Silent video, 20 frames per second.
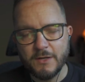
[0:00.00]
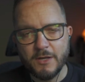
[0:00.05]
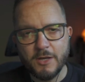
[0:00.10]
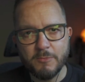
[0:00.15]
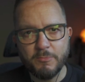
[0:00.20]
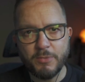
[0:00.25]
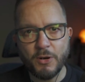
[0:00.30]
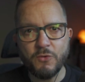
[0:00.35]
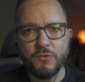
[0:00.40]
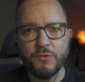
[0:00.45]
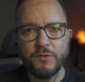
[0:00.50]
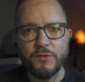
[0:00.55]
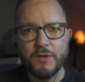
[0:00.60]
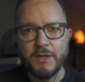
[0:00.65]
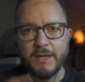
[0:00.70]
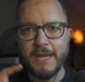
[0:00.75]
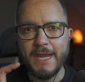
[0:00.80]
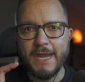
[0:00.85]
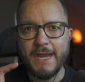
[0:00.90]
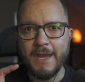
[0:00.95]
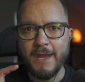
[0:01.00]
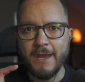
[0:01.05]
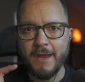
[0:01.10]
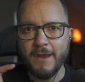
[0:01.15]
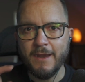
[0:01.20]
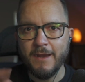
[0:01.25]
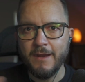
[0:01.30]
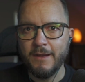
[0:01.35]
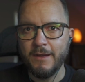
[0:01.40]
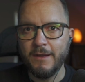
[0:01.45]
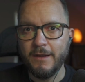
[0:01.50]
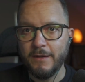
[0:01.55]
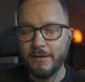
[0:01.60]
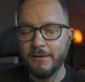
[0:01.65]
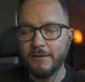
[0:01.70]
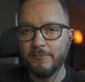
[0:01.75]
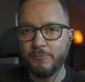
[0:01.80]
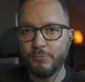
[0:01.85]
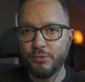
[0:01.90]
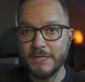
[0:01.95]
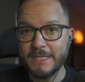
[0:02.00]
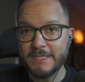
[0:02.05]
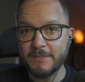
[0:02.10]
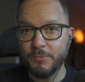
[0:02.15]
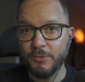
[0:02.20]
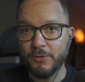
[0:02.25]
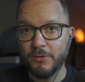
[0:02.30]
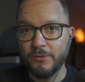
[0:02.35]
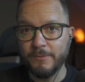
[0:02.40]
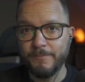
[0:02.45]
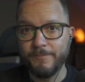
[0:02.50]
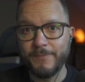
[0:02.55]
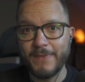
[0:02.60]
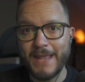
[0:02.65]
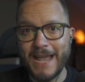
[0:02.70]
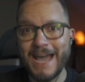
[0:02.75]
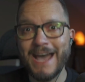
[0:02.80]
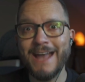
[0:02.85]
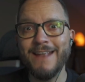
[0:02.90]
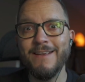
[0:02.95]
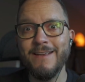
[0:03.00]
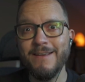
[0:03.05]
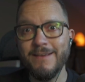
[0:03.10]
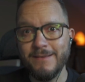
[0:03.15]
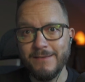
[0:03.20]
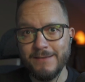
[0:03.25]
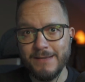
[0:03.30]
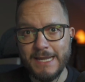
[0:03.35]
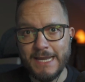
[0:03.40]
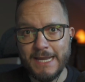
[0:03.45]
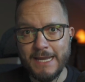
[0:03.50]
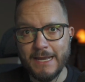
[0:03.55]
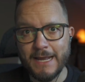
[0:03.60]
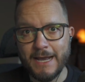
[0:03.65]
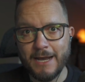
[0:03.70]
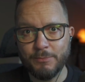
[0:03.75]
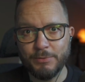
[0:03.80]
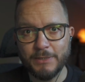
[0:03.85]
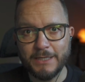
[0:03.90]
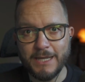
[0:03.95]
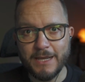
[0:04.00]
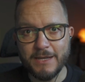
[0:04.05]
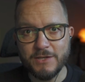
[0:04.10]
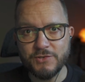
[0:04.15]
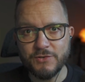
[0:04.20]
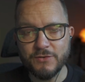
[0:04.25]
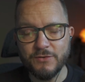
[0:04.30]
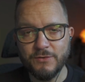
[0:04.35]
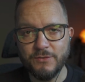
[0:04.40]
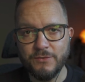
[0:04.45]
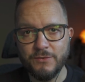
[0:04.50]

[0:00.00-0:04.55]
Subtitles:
both in principle and in application,